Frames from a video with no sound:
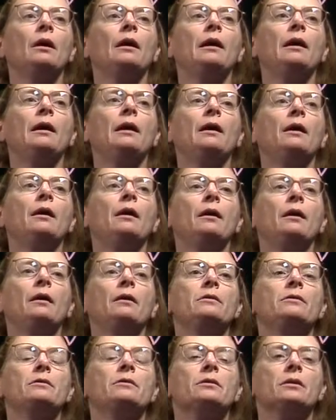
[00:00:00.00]

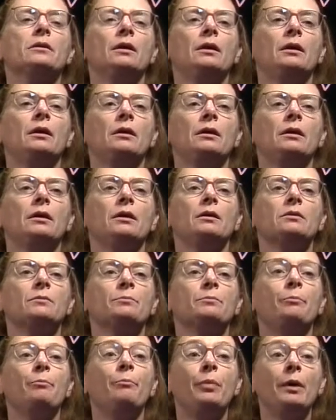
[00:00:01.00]
and it is
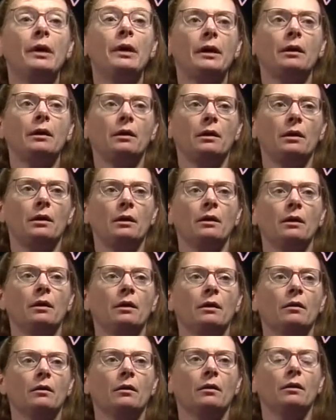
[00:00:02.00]
big,
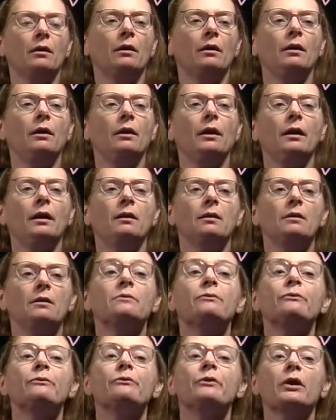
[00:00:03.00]
and it is
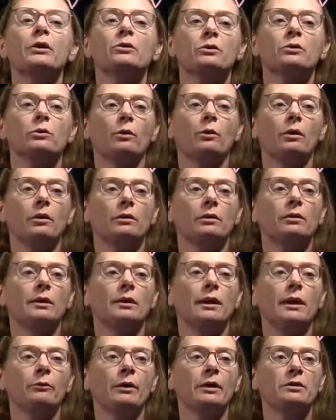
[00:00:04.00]
virtual. The
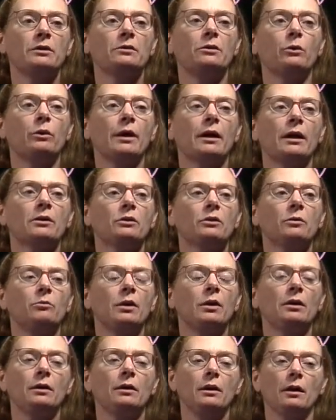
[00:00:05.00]
light rays don't actually
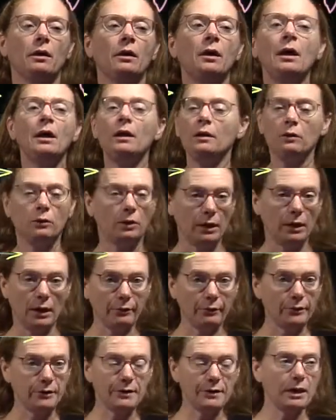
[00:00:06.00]
meet there. You can
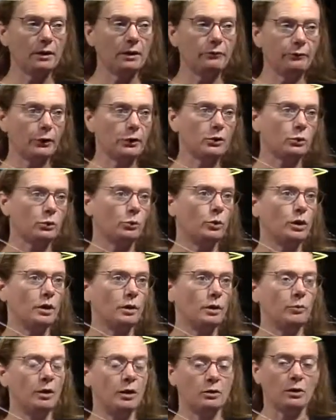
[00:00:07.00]
never see a virtual
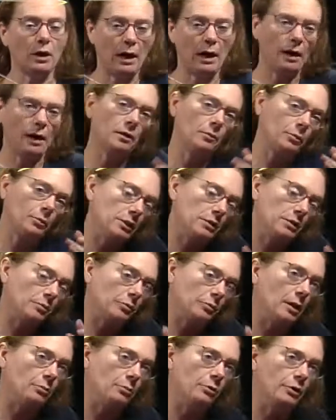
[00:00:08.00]
image on a piece of
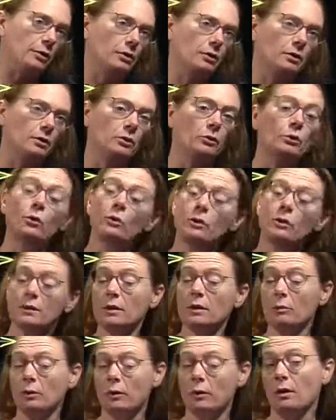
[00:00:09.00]
paper. You can only
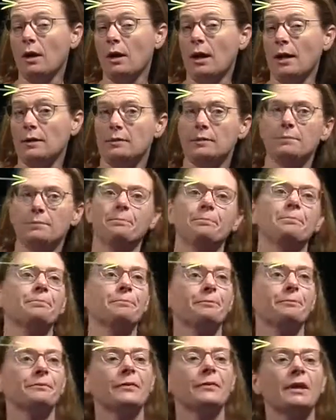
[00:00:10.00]
see with your eyes.
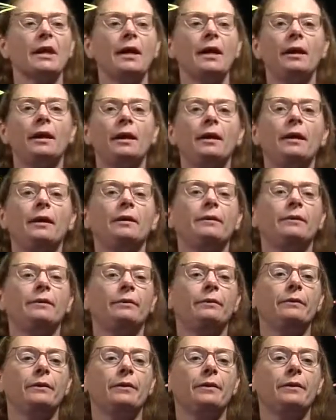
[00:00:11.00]

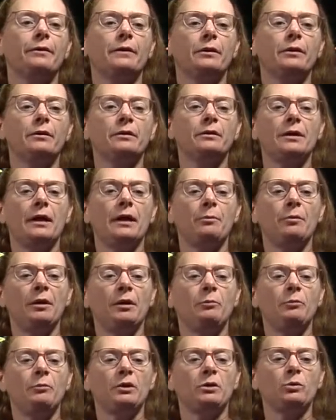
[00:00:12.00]
The third type of
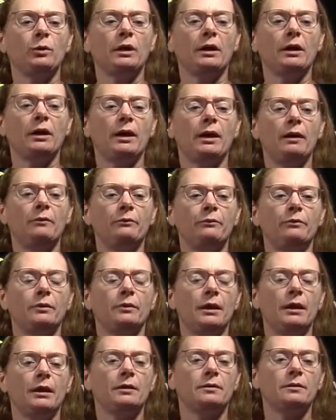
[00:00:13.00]
image we can have
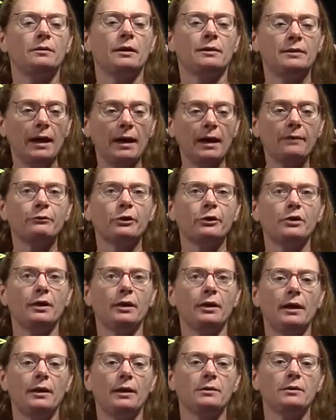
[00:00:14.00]
is a
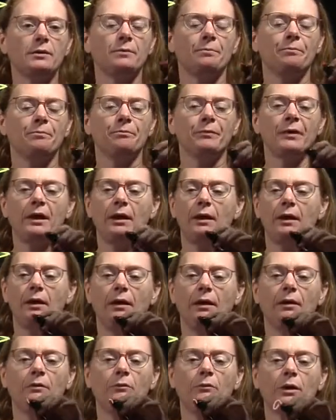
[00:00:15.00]
diverging lens,
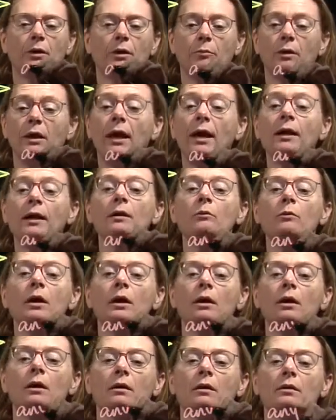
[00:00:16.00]
and we can be
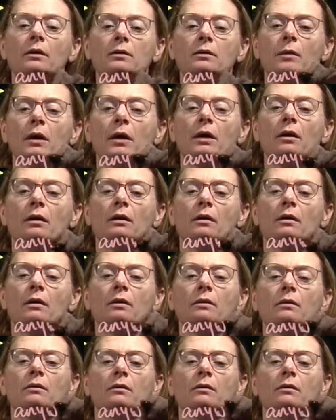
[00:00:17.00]
anywhere, it doesn't matter,